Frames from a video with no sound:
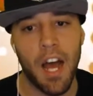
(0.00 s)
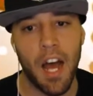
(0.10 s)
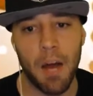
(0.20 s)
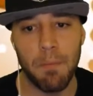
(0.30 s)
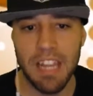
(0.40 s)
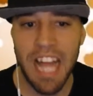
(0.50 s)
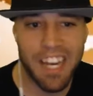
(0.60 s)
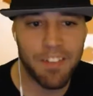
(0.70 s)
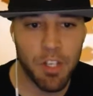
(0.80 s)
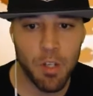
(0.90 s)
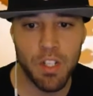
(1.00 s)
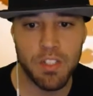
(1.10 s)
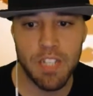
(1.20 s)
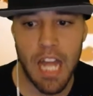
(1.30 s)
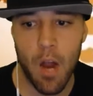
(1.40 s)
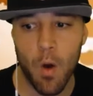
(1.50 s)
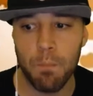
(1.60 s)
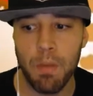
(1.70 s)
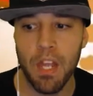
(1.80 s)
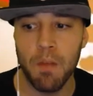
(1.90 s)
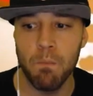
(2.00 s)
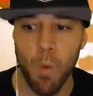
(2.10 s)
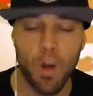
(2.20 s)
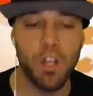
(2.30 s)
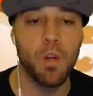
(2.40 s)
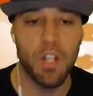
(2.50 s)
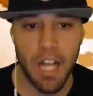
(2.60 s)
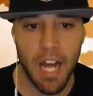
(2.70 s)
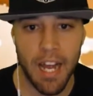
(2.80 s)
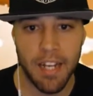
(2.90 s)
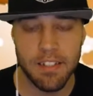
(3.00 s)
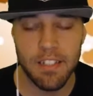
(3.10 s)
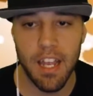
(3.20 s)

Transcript: A lot of units now are being more utilized